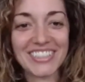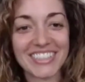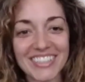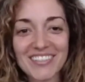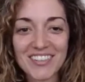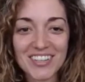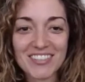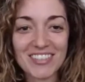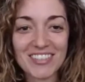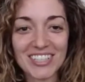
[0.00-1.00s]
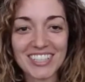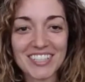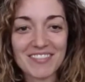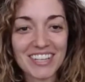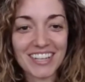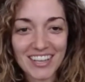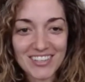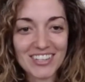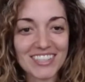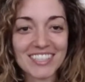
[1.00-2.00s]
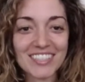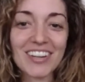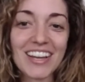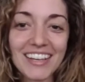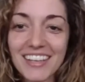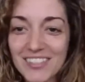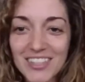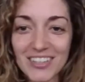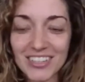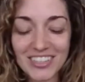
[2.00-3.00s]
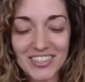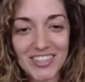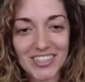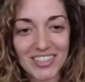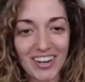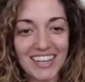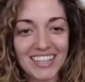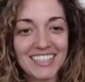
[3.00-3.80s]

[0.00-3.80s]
So wonderful to be together in this way, even though it's through a screen.